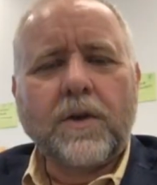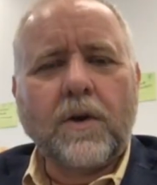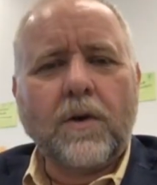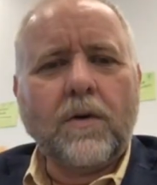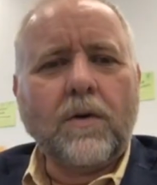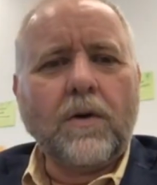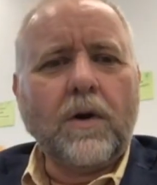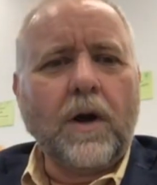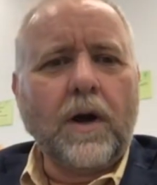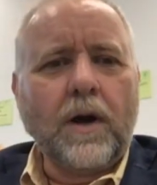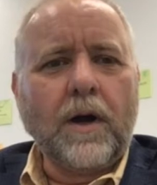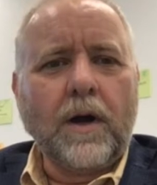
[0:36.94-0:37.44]

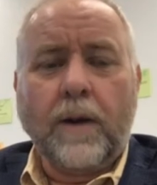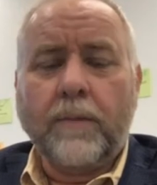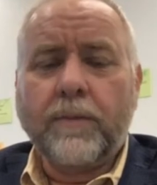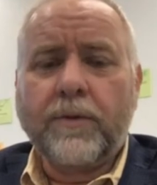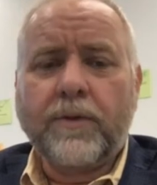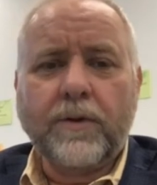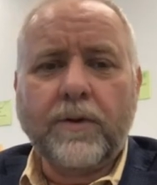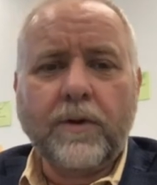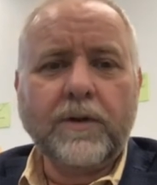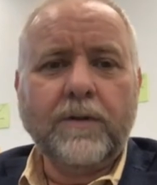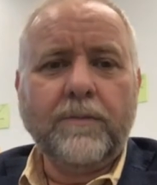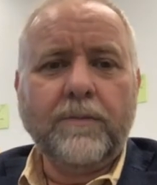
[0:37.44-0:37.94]
So uh,
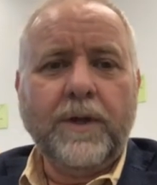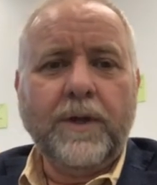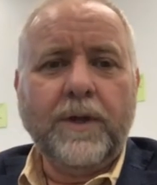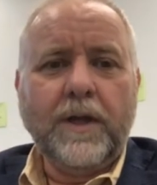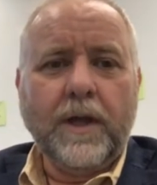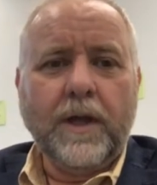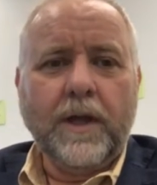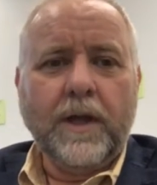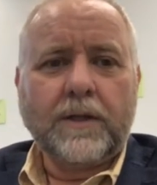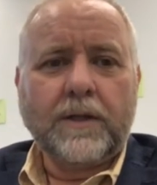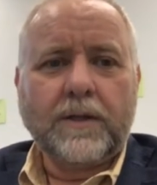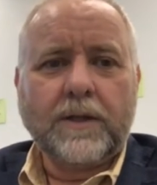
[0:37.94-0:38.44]
I'm thrilled to
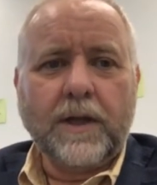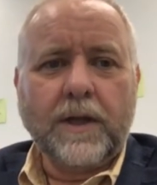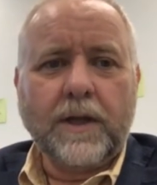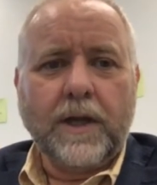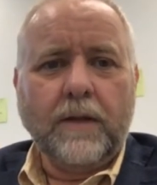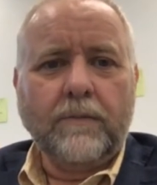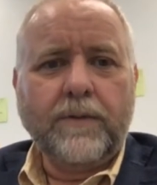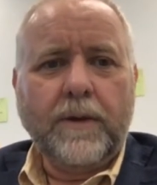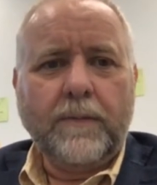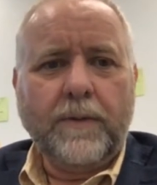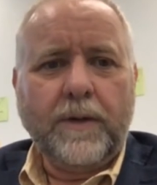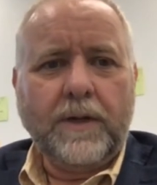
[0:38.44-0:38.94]
be at
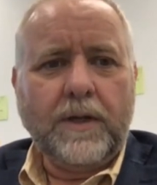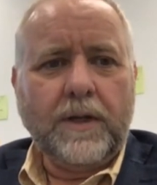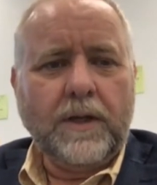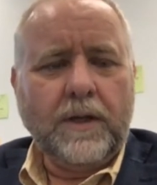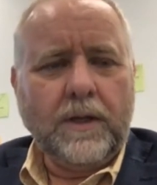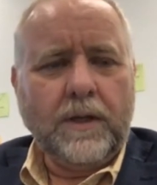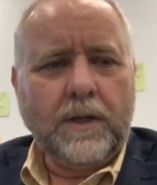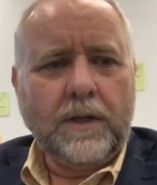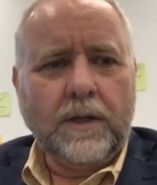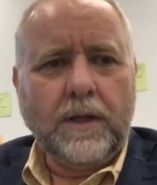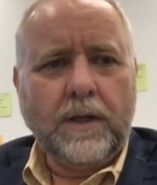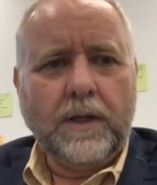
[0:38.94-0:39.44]
uh,
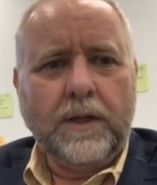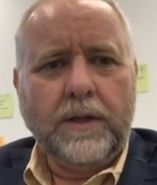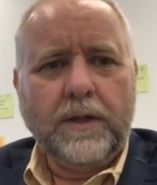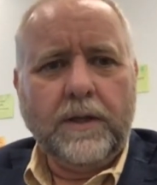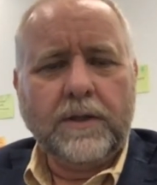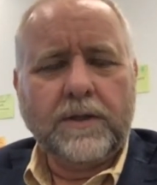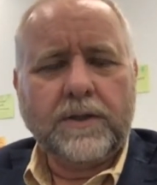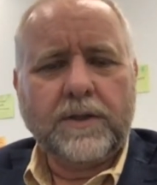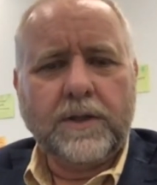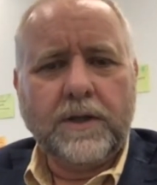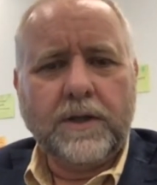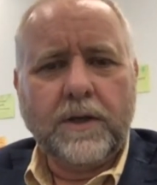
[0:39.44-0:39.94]

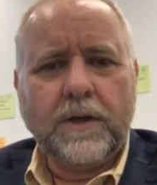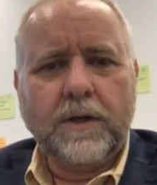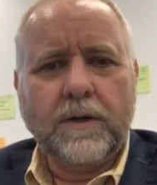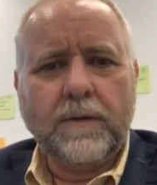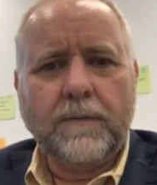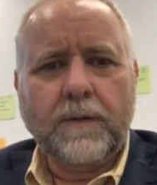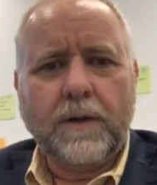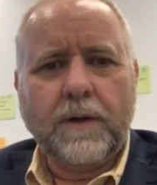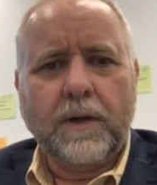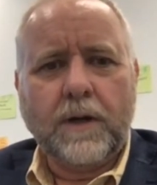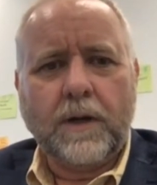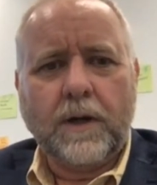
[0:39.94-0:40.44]
LPPDE this
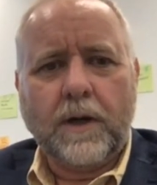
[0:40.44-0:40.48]
year.